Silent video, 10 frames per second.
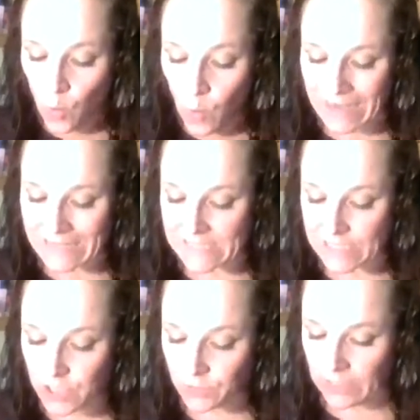What is
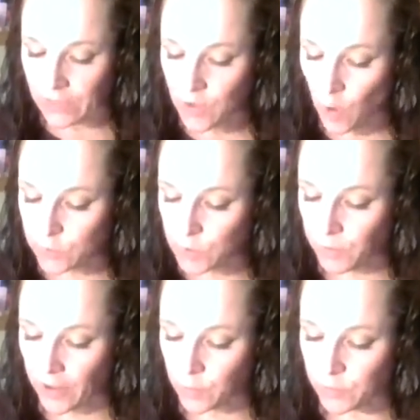he doing? The older
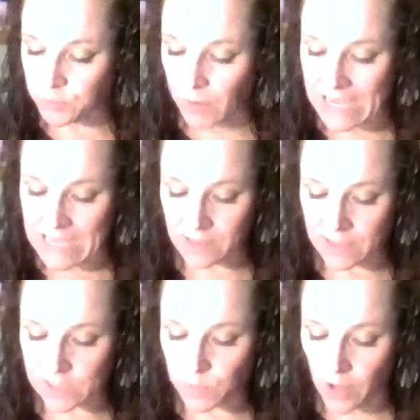brother breaking
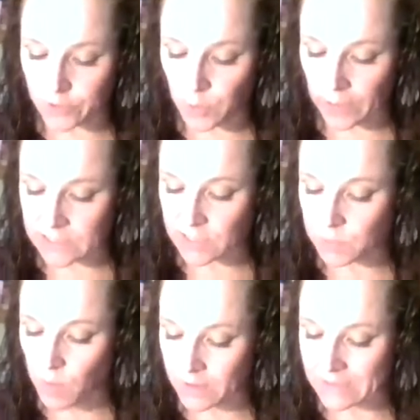these small twigs to
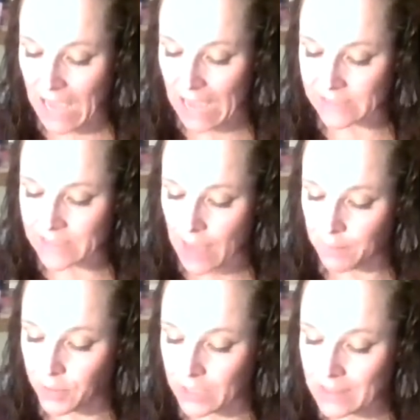small size
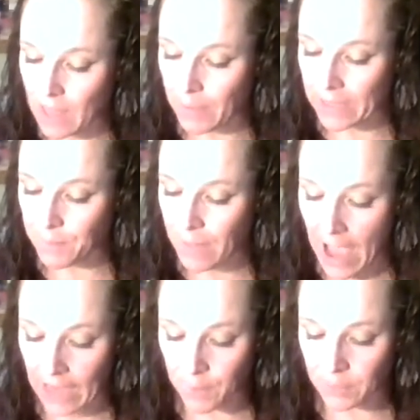and putting them in a
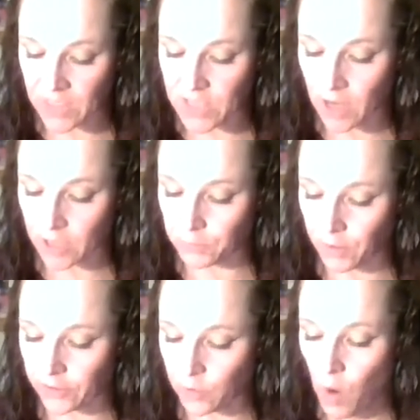bag, but the younger
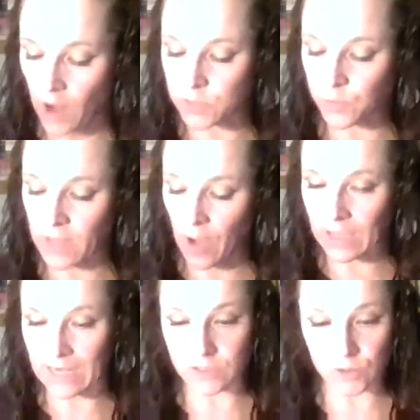brother watched without
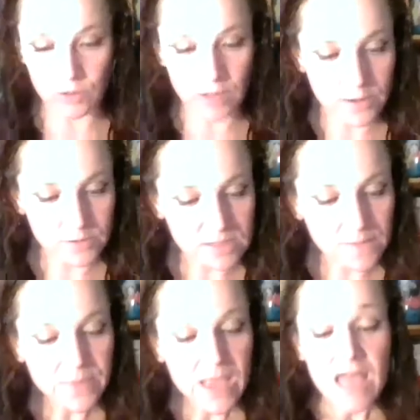getting too close.
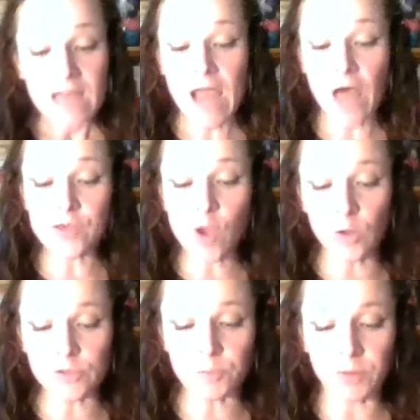Now, the
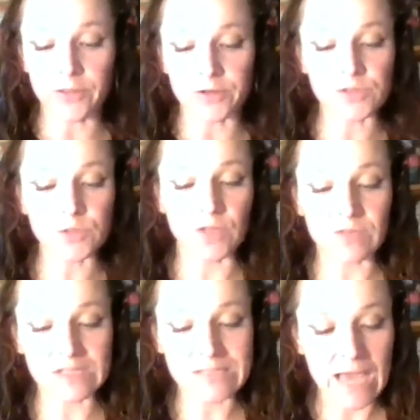older brother, Sunif,
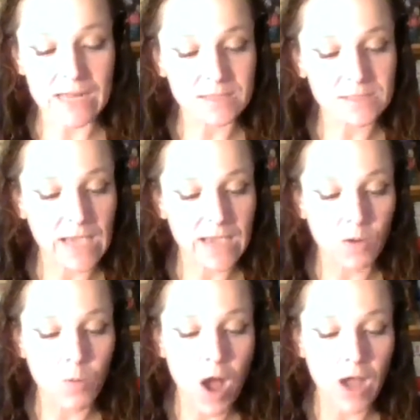decided to take a
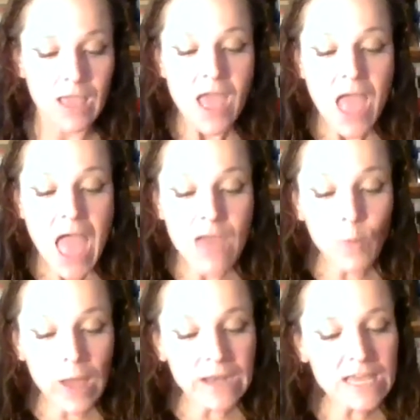walk. And
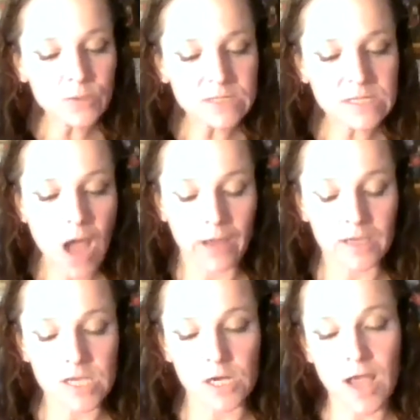when he was gone,
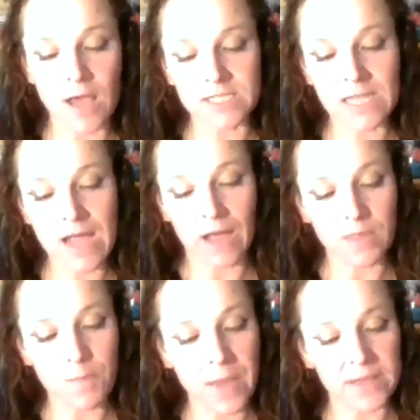curiosity got
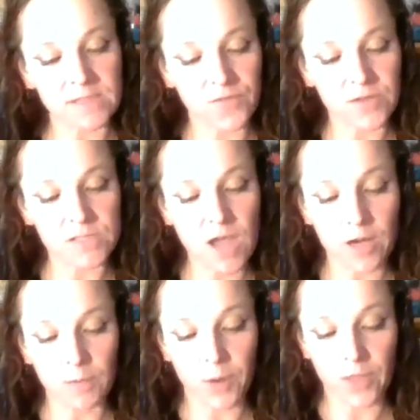the best of his
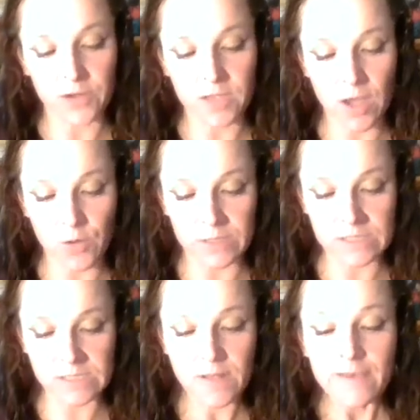younger brother,
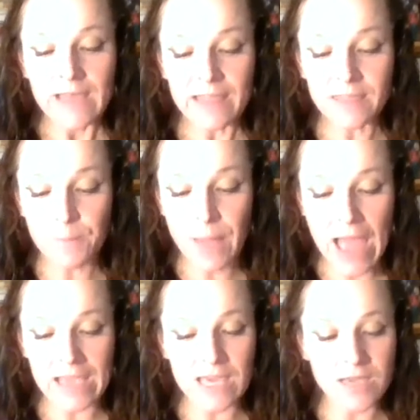Yahuwitz. In the
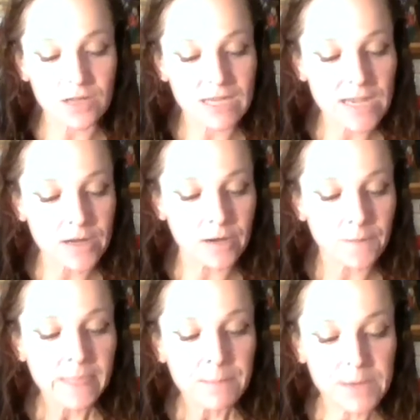bag, he could
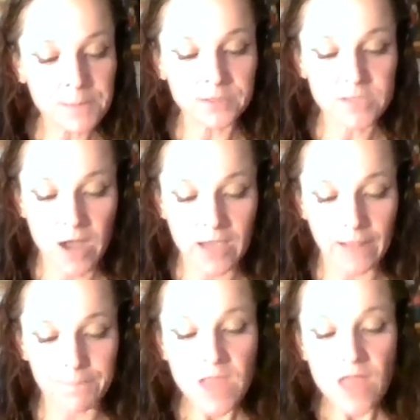hear people
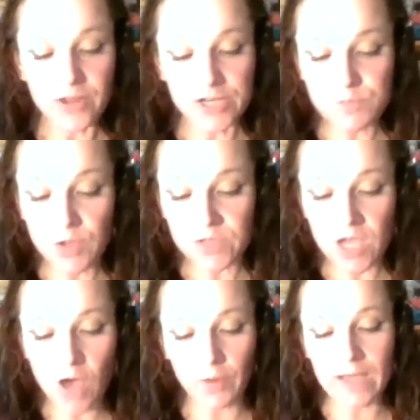talking. There's
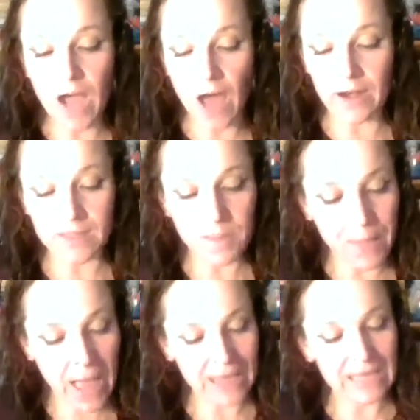music going on in the
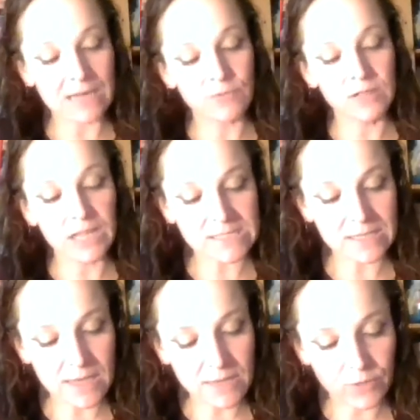bag. He'd
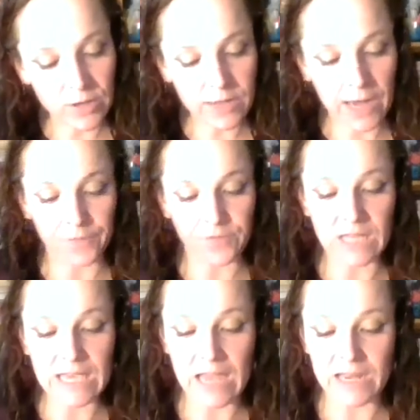listen real
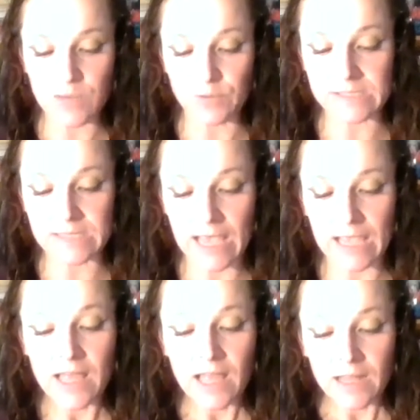carefully and he would say,
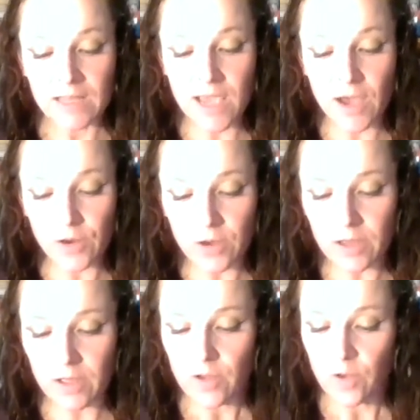
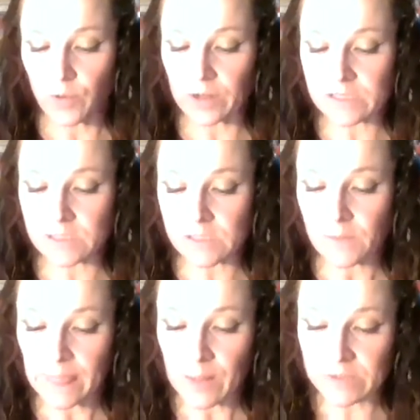Niahuk, what's
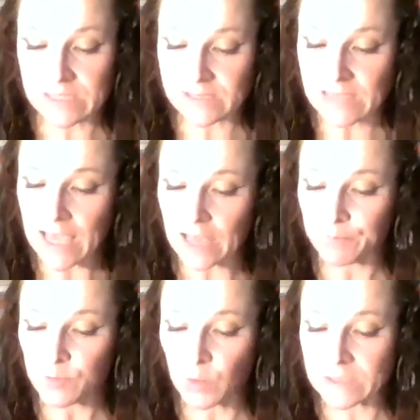it saying?
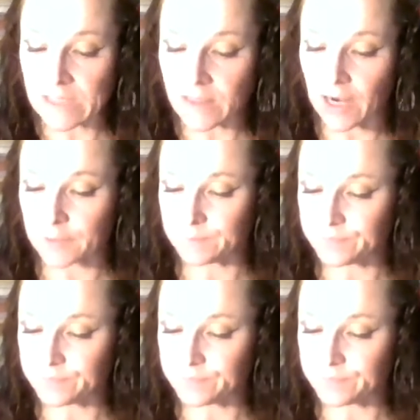What's in there?